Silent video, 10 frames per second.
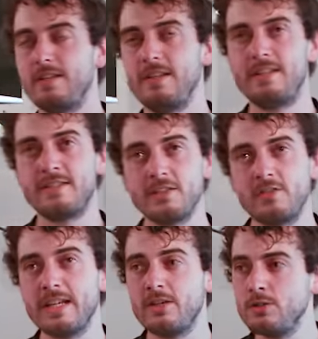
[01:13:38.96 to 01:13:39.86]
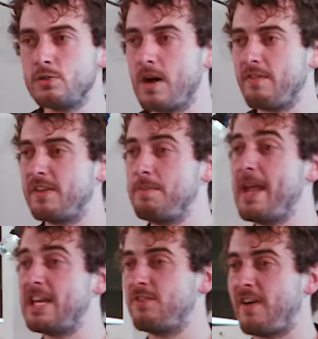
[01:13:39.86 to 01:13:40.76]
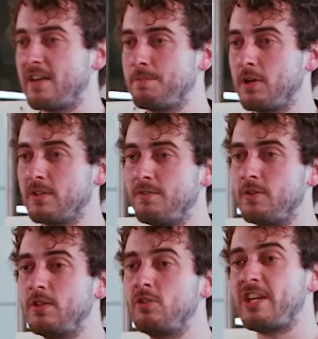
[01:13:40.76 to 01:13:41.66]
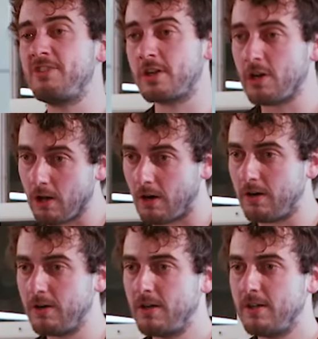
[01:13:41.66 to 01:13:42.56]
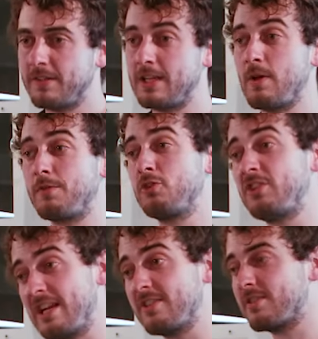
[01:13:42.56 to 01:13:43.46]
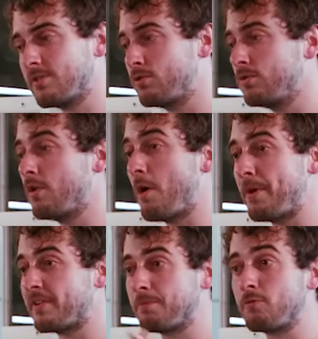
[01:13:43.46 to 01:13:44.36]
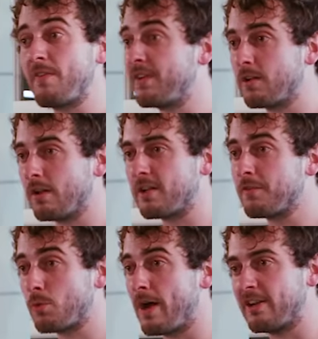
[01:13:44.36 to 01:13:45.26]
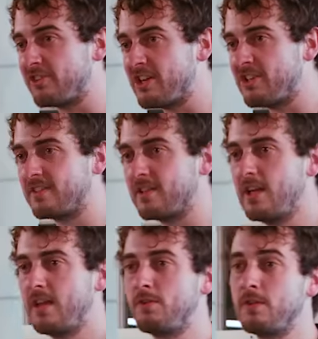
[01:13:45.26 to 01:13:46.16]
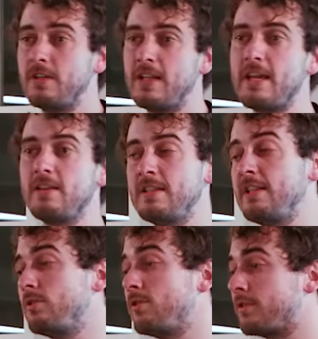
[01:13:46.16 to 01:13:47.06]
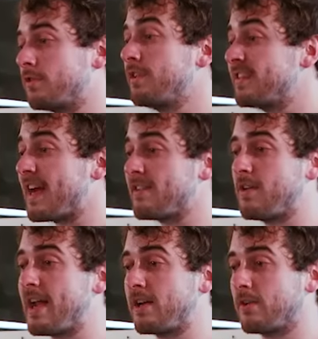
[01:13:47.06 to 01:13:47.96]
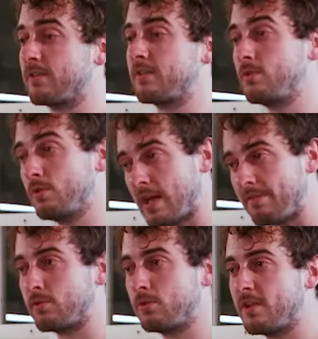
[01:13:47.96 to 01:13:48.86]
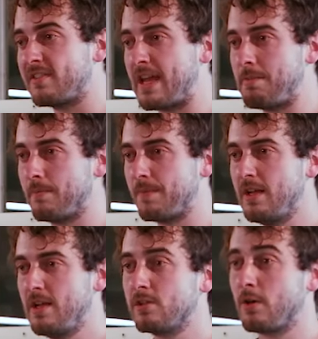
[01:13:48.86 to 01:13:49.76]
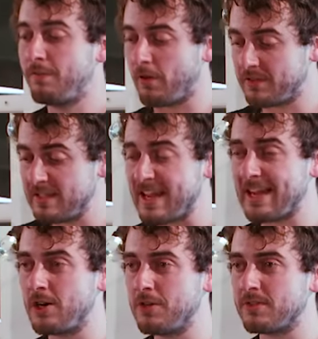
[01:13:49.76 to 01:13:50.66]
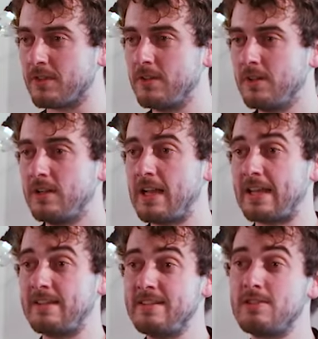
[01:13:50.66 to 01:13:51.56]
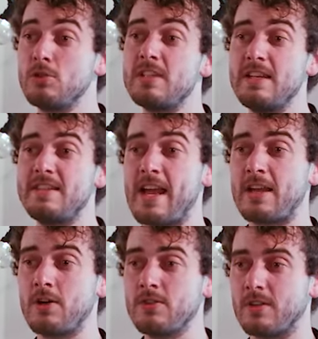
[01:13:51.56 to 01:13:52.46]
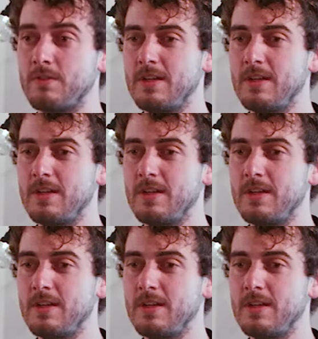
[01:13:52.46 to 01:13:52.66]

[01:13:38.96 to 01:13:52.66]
it's not really good to have image files, because if you need to change the color, then you have to change to open some graphical software and change it. If you need to resize the icons, you'd have to do the same. So for these icons, like these utility icons,